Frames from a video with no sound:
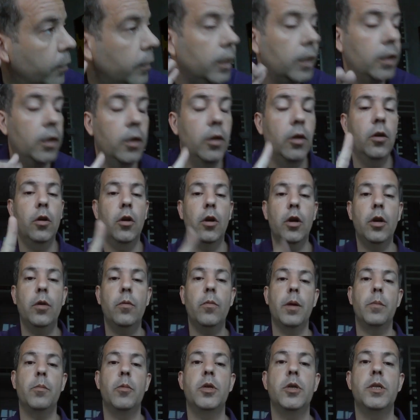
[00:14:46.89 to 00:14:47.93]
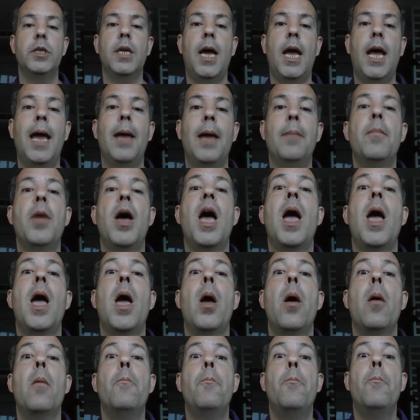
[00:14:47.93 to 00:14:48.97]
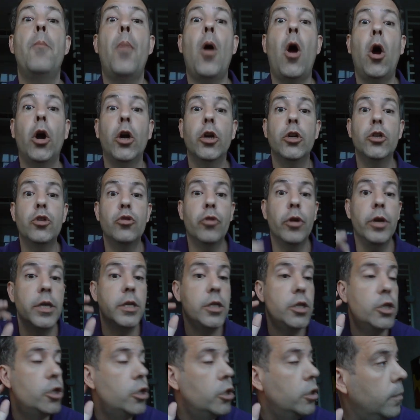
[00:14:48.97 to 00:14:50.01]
Good, one more time. Partridge.